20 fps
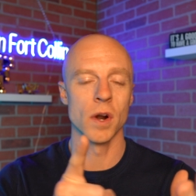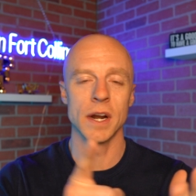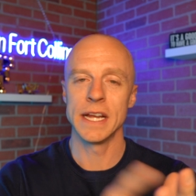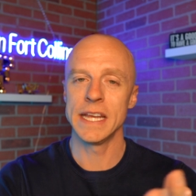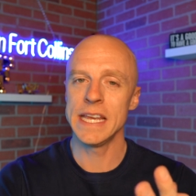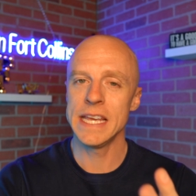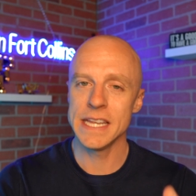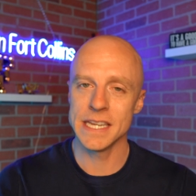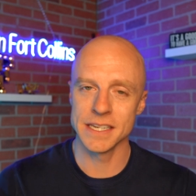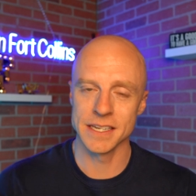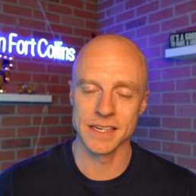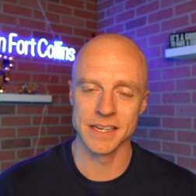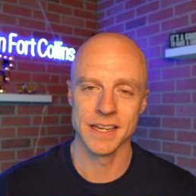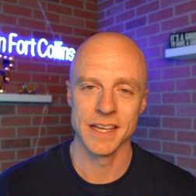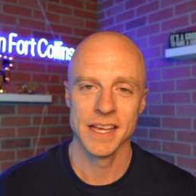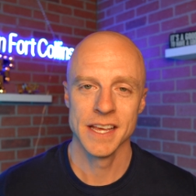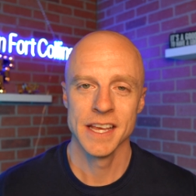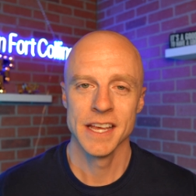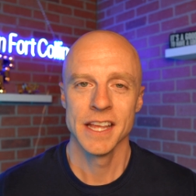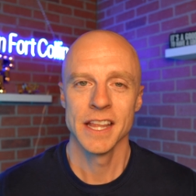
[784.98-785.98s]
or
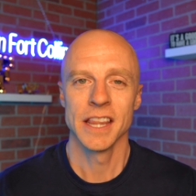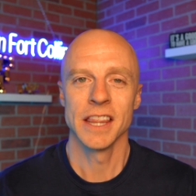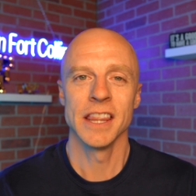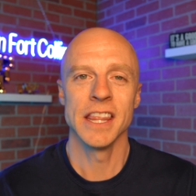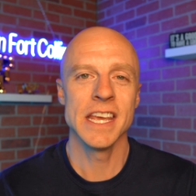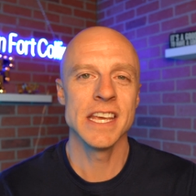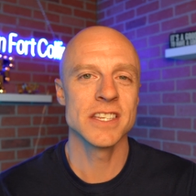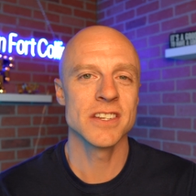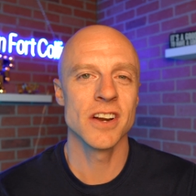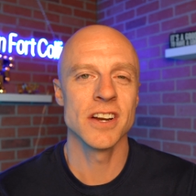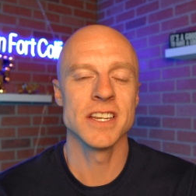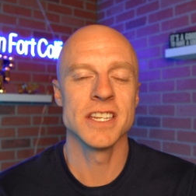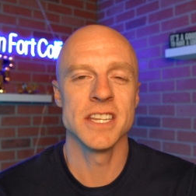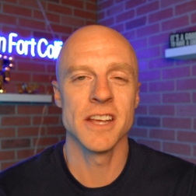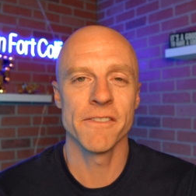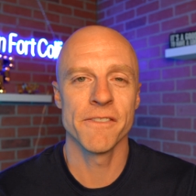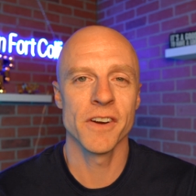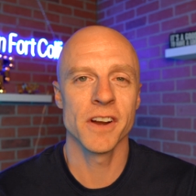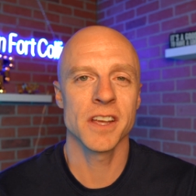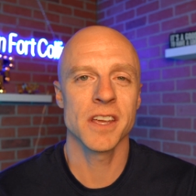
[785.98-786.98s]
Eaton. These are
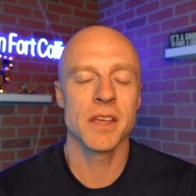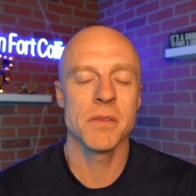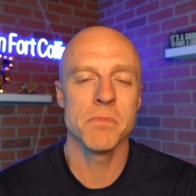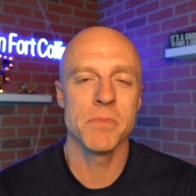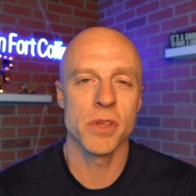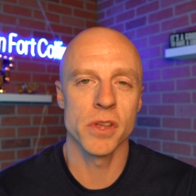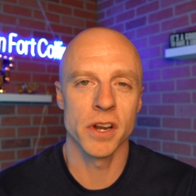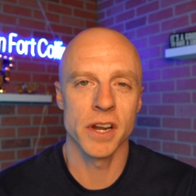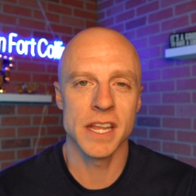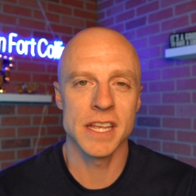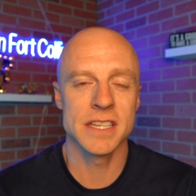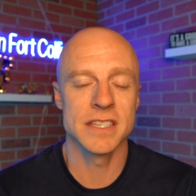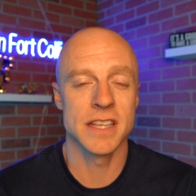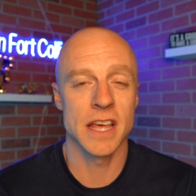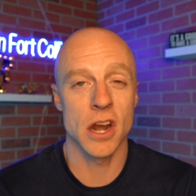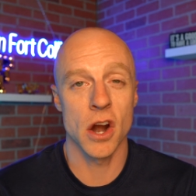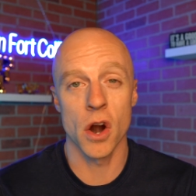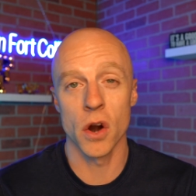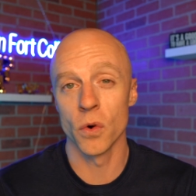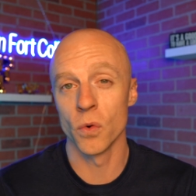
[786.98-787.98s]
different communities
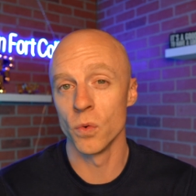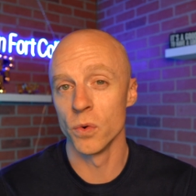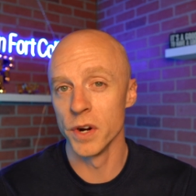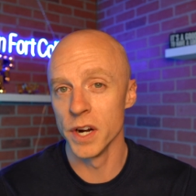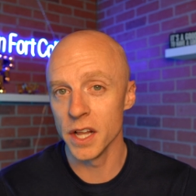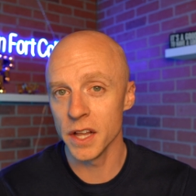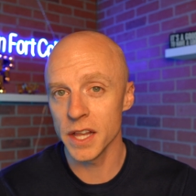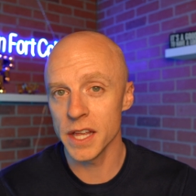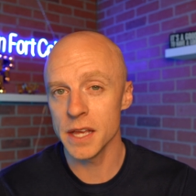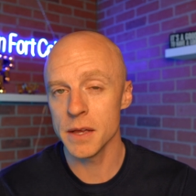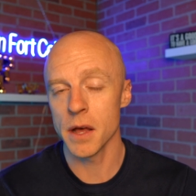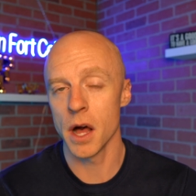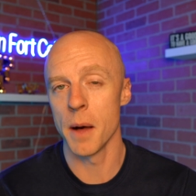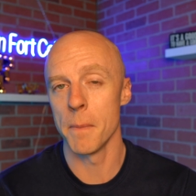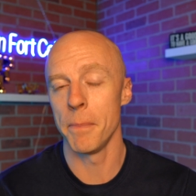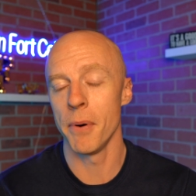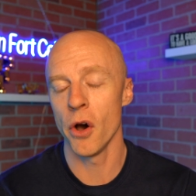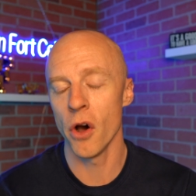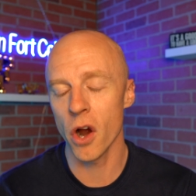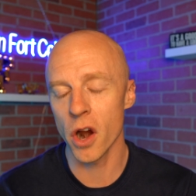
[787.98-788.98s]
that are really
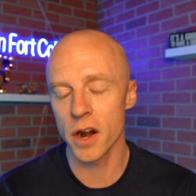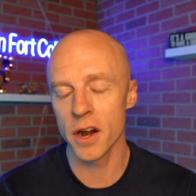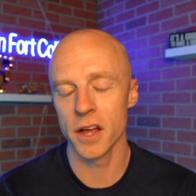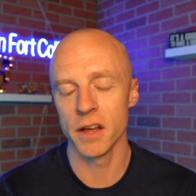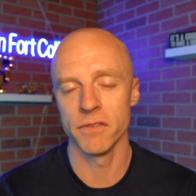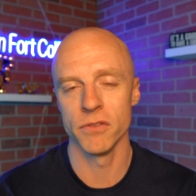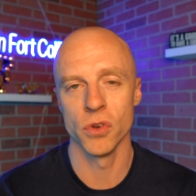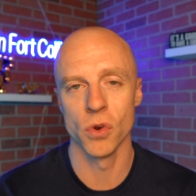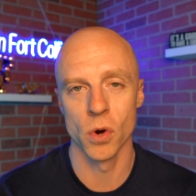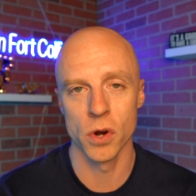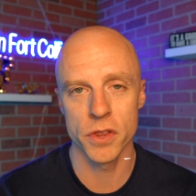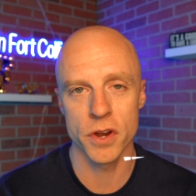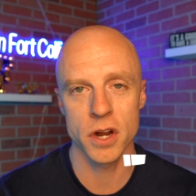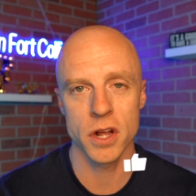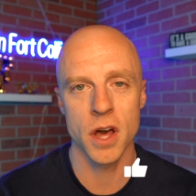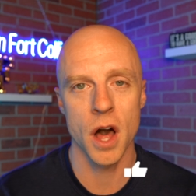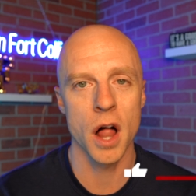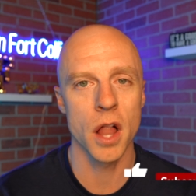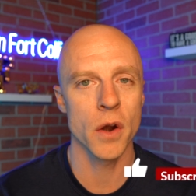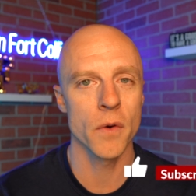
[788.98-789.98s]
a part of
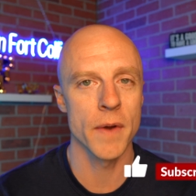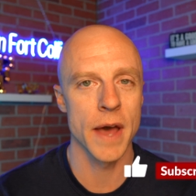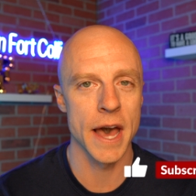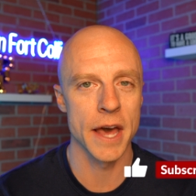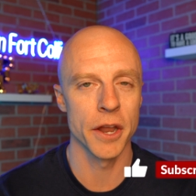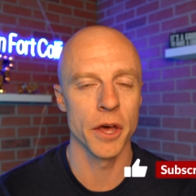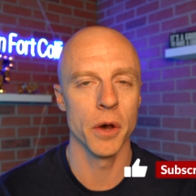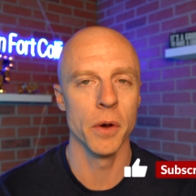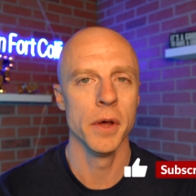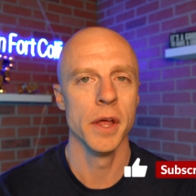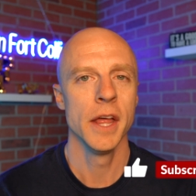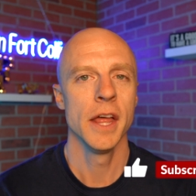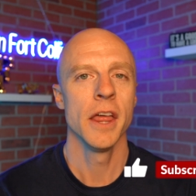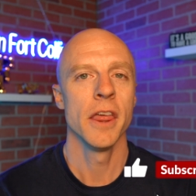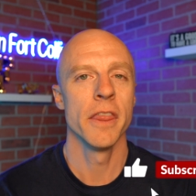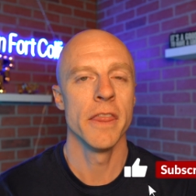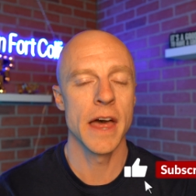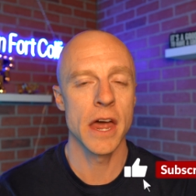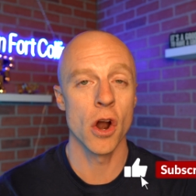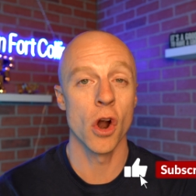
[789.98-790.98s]
Northern Colorado
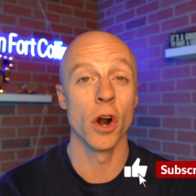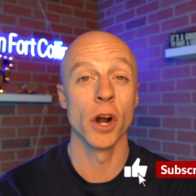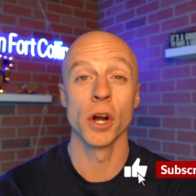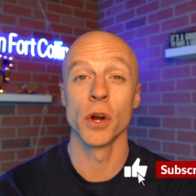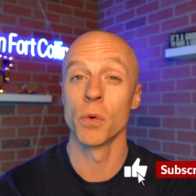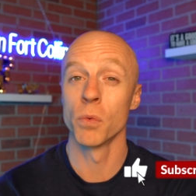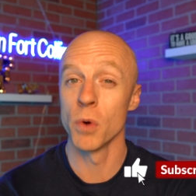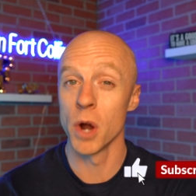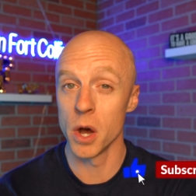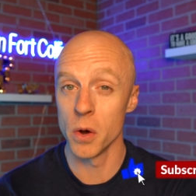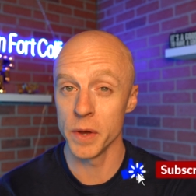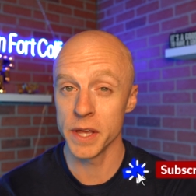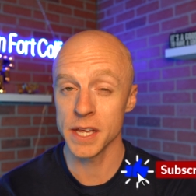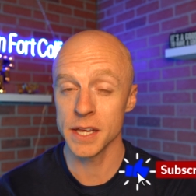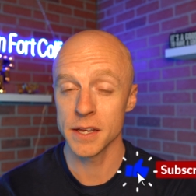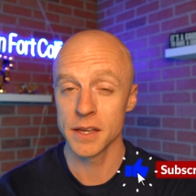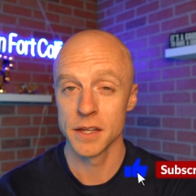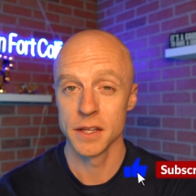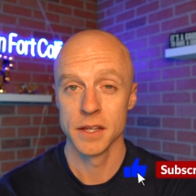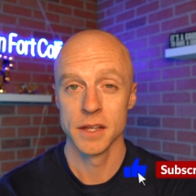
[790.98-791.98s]
that are
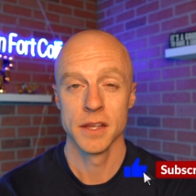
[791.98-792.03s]
growing,